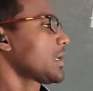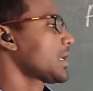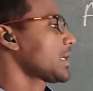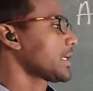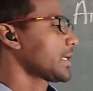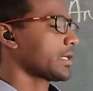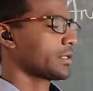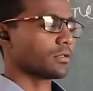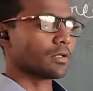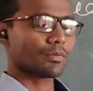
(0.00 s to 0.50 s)

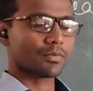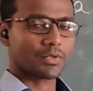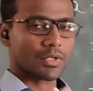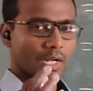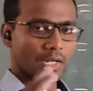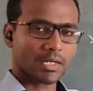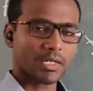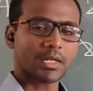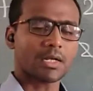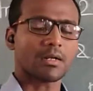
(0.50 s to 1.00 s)
In case of
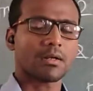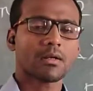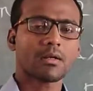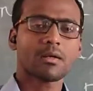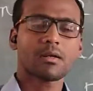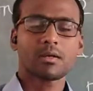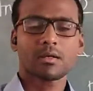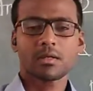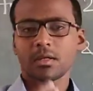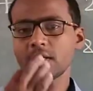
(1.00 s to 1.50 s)

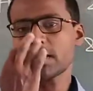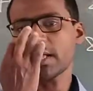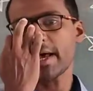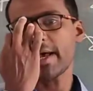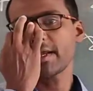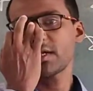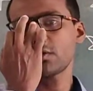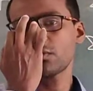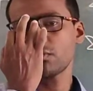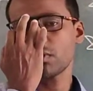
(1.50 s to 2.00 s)
triangle,
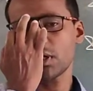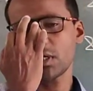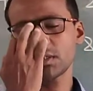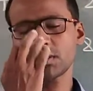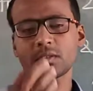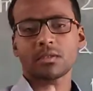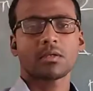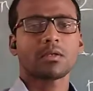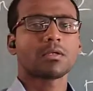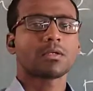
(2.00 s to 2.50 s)
height
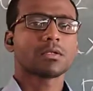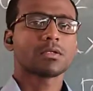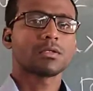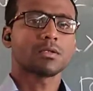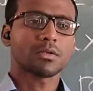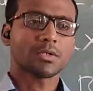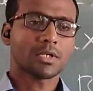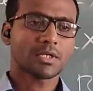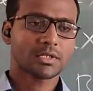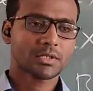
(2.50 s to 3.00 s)
was
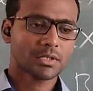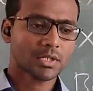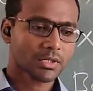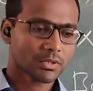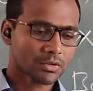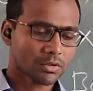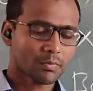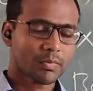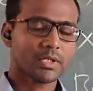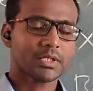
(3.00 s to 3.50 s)

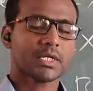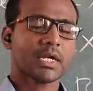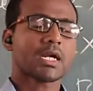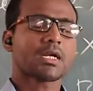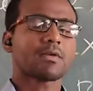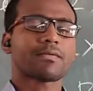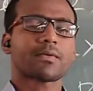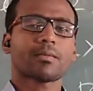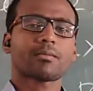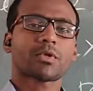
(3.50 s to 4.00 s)
distance of a
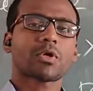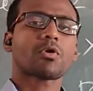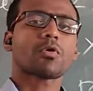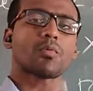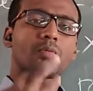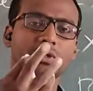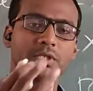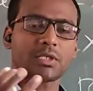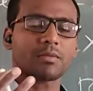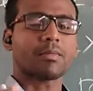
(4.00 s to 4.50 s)
side from the
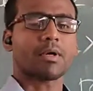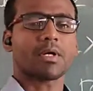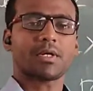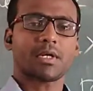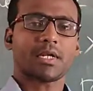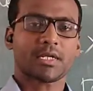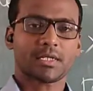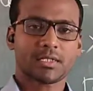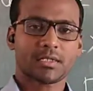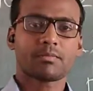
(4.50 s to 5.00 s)
opposite
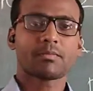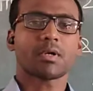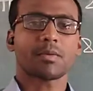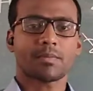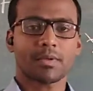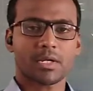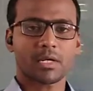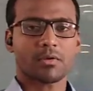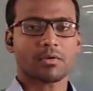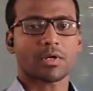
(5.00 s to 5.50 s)
vertex,
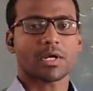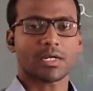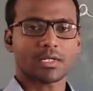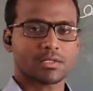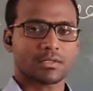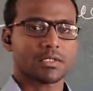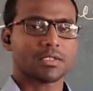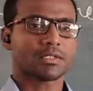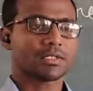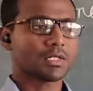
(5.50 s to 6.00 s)
perpendicular
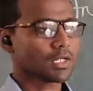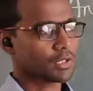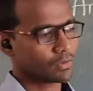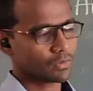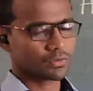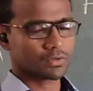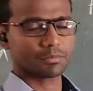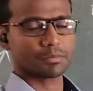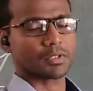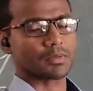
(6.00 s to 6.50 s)
distance. Here
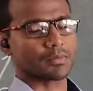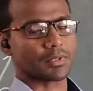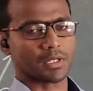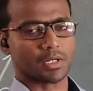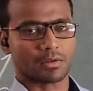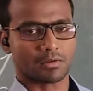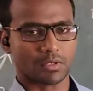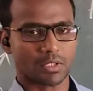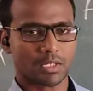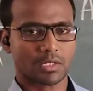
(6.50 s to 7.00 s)
also
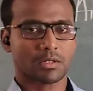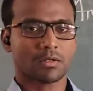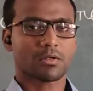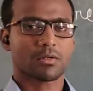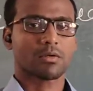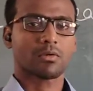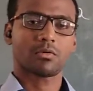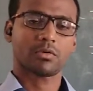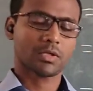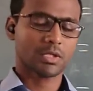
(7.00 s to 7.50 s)
perpendicular.
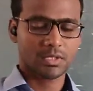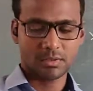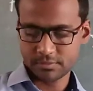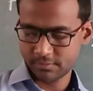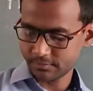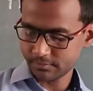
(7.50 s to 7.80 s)
Okay.